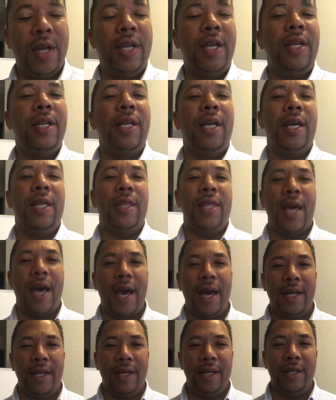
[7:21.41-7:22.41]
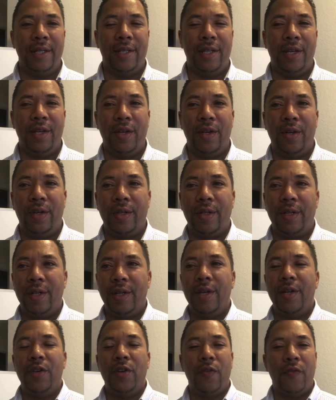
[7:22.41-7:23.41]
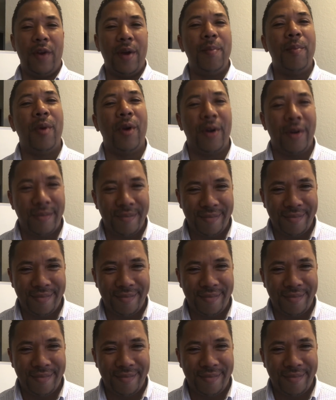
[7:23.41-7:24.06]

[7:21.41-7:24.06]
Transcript: I didn't get that until November.